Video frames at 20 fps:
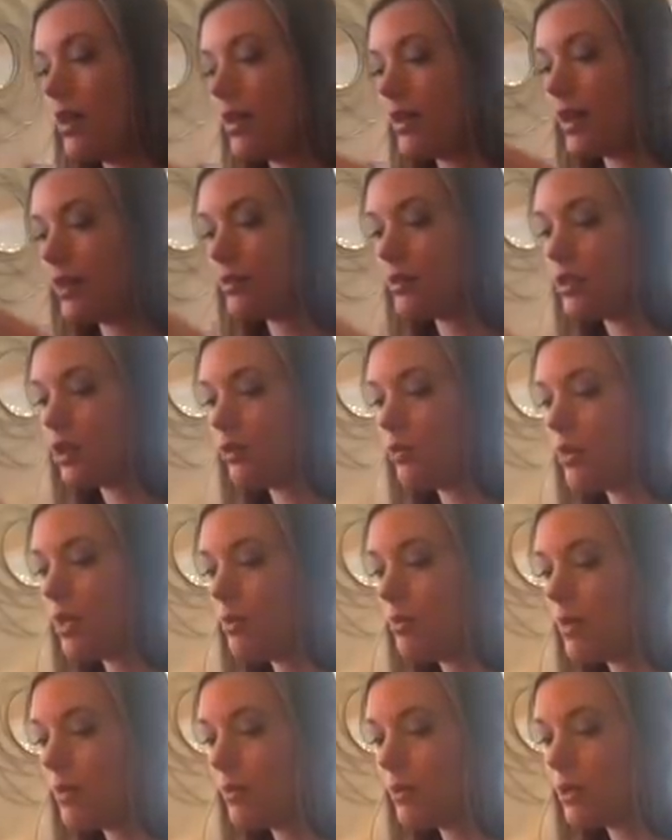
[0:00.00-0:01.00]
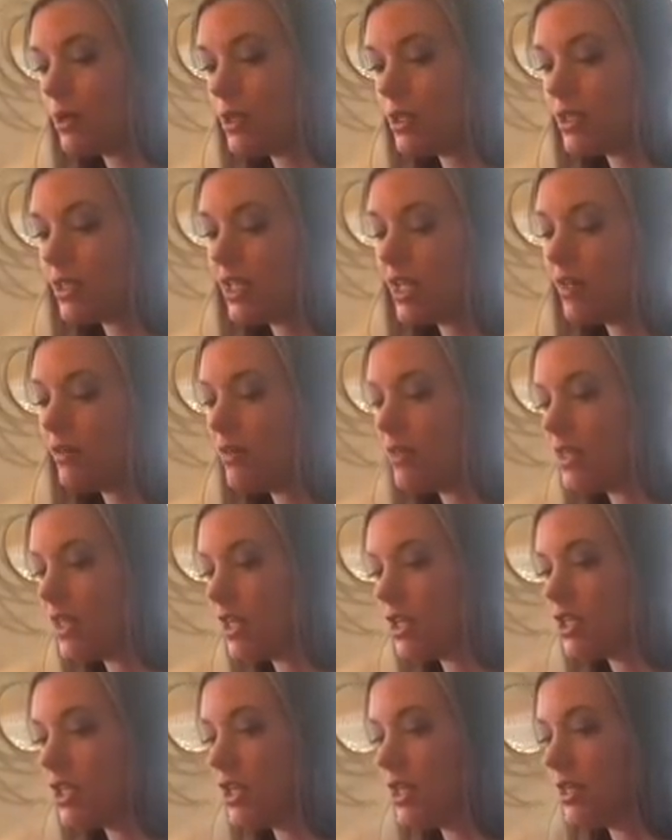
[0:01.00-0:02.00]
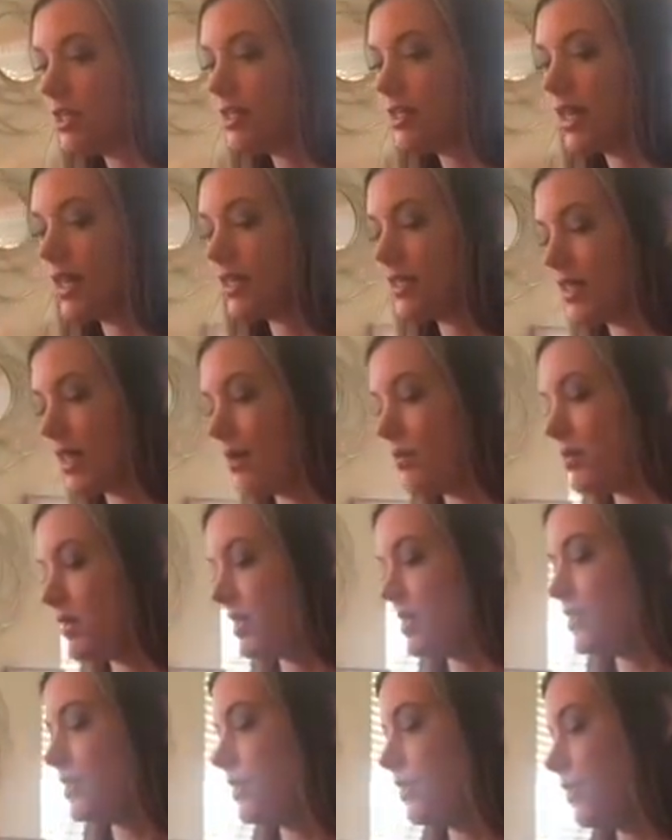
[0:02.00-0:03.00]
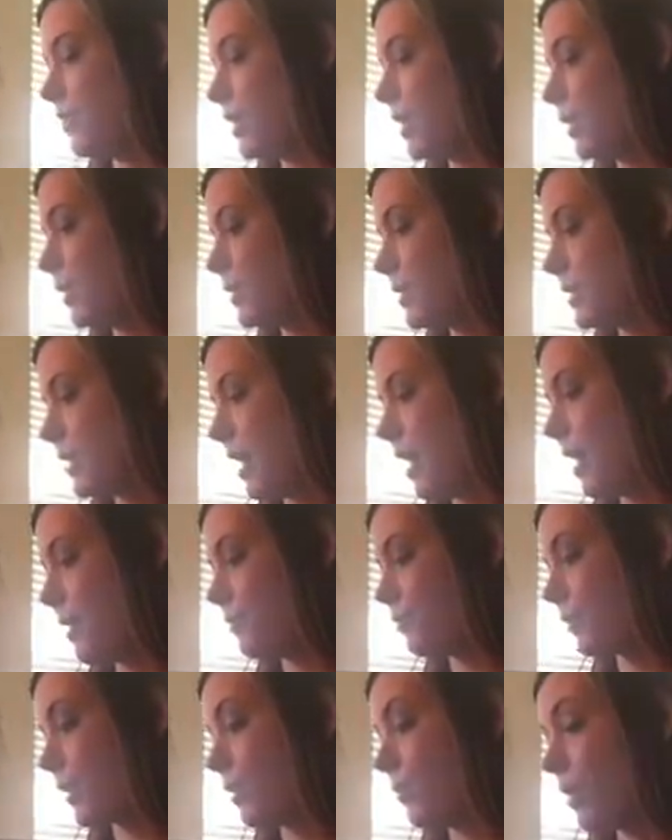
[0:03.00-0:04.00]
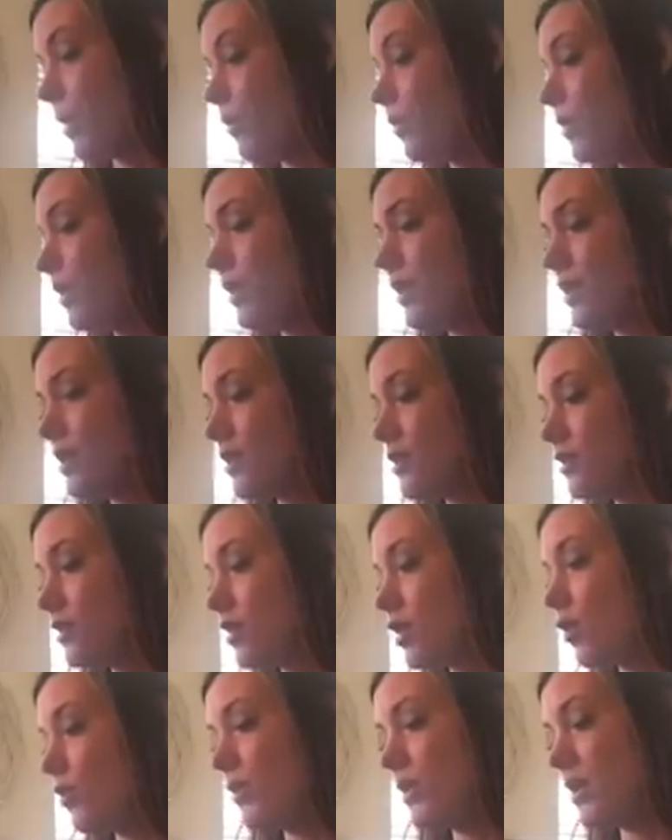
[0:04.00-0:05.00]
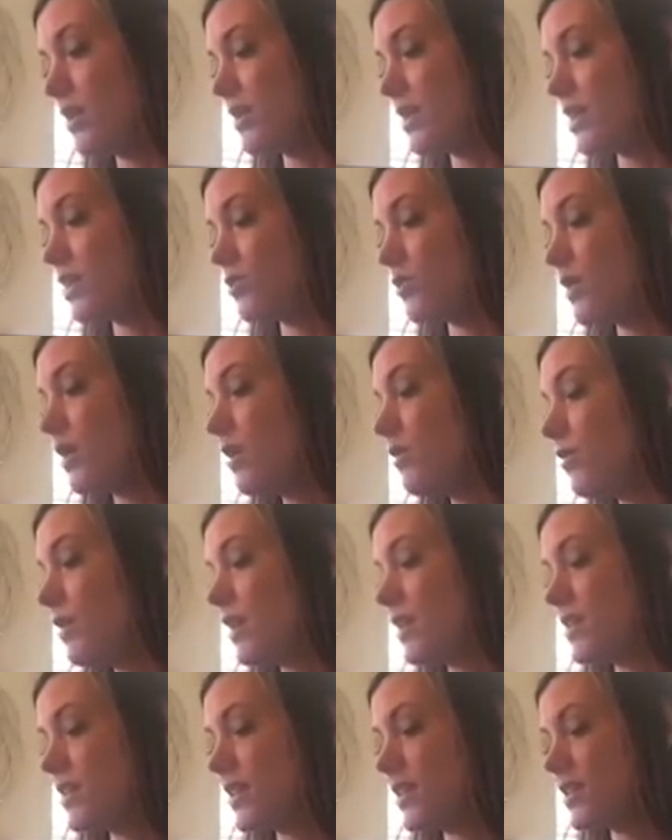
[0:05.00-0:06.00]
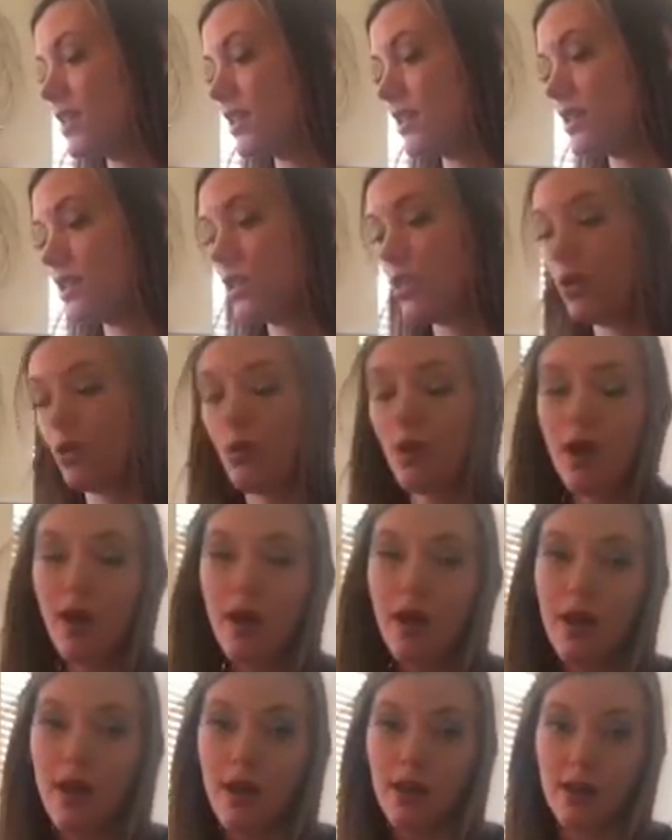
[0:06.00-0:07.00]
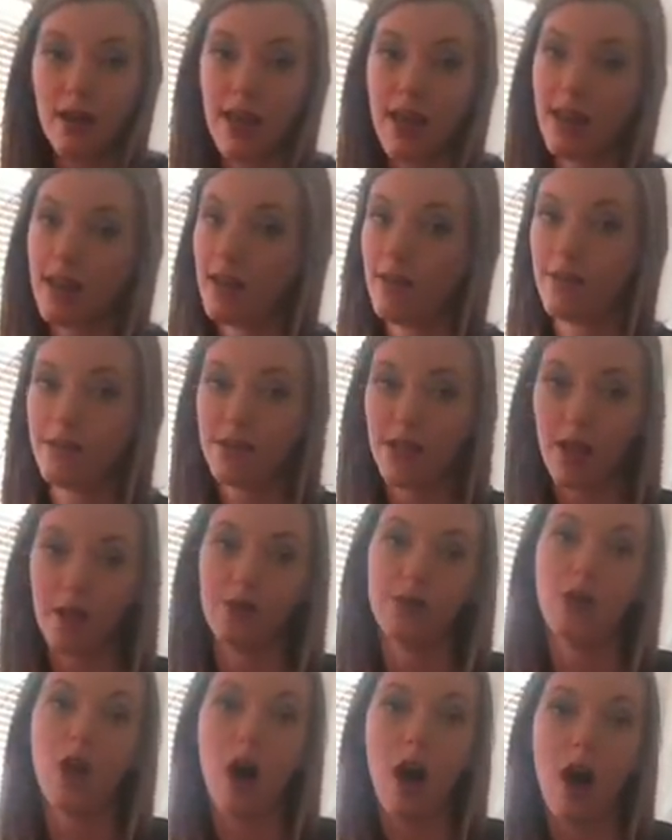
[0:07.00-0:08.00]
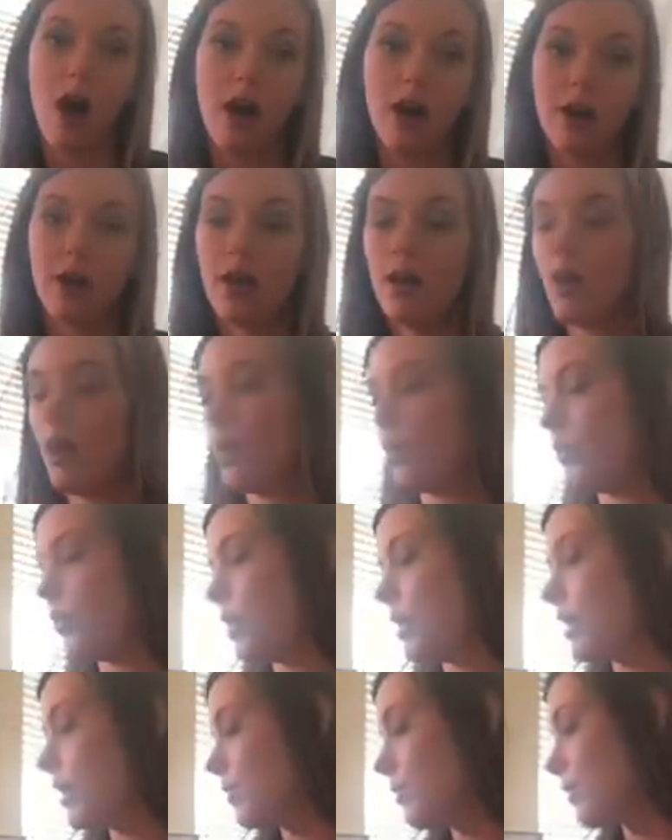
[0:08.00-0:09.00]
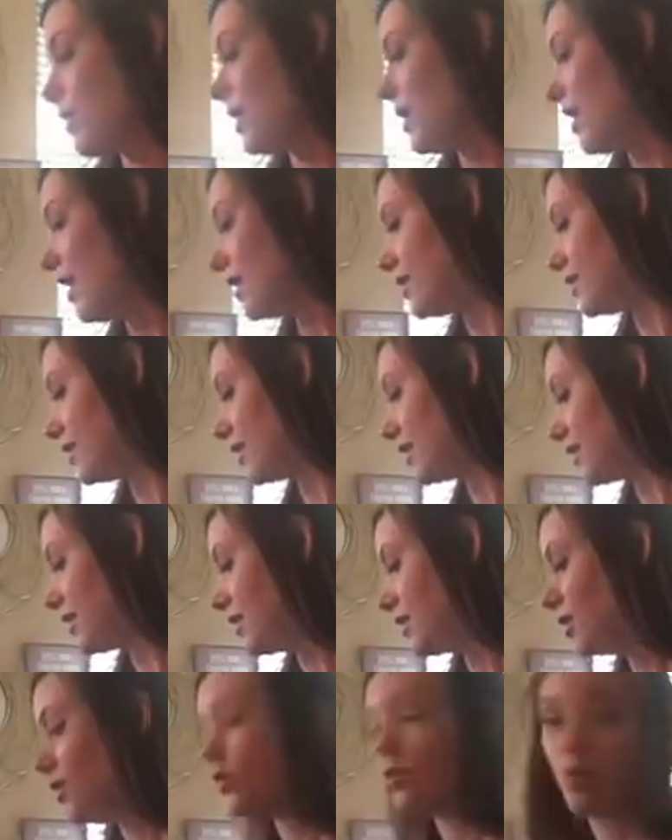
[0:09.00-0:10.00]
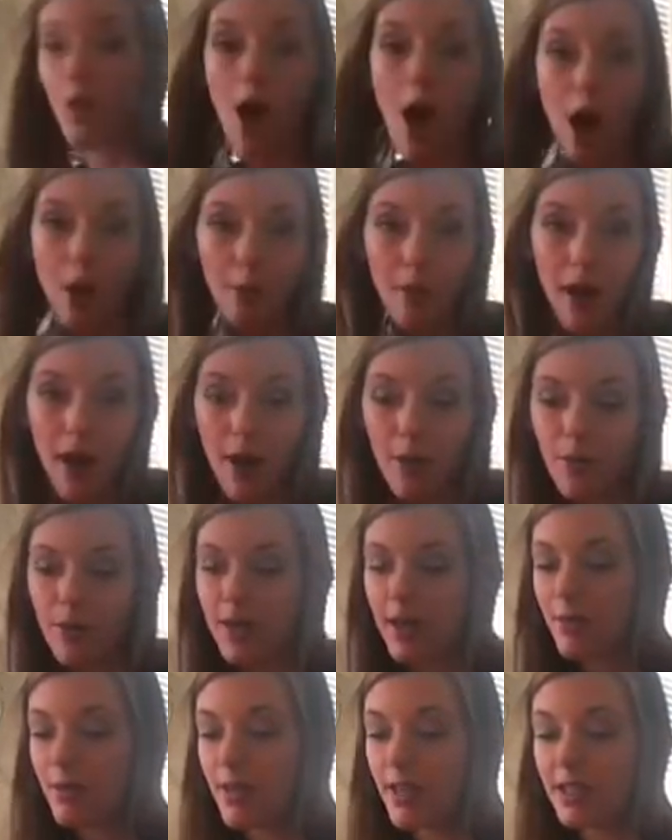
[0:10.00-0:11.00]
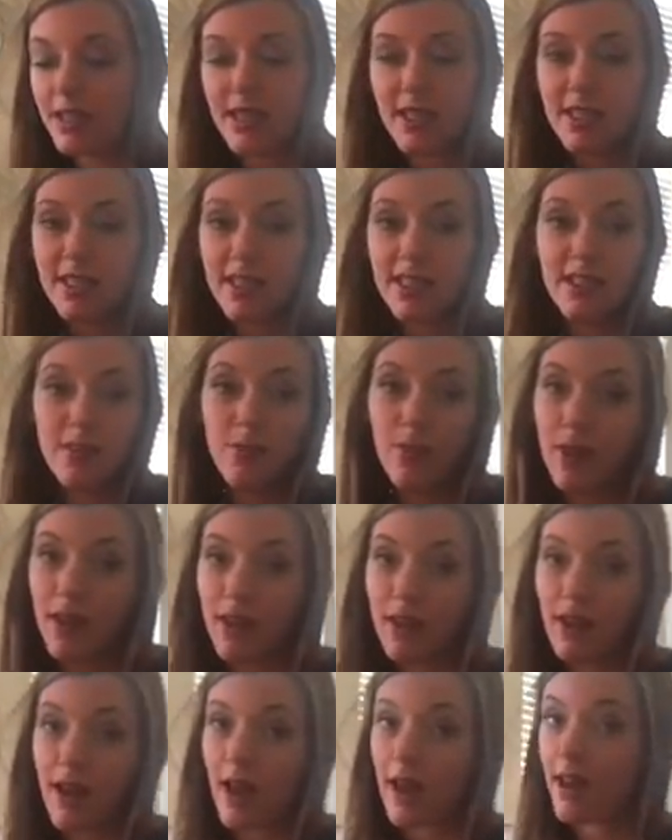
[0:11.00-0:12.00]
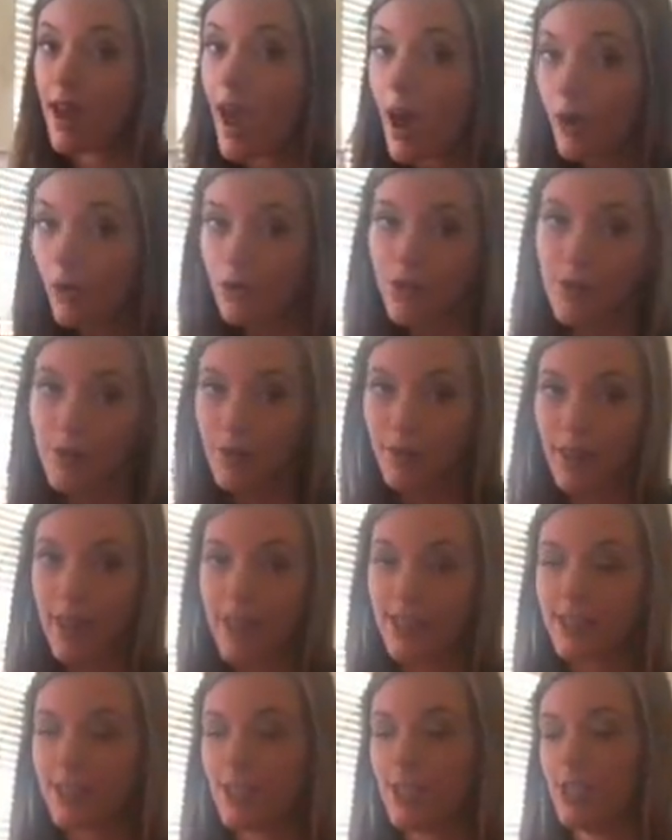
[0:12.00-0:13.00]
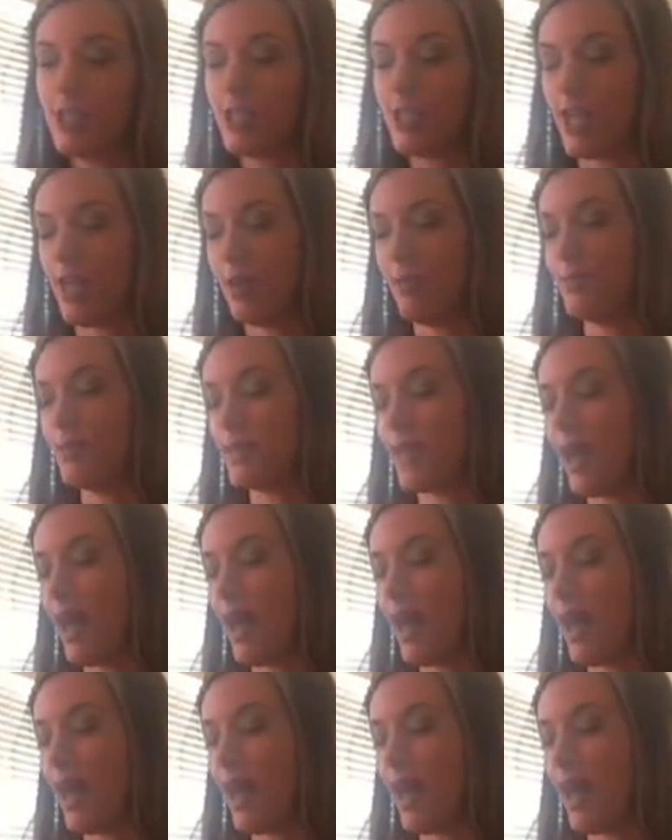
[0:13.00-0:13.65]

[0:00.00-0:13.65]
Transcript: Now, so many people just think of addictions like substance abuse, but really there's so many things. We can be addicted to negative self-talk. We can be addicted to drama. We can be addicted to being in unhealthy relationships.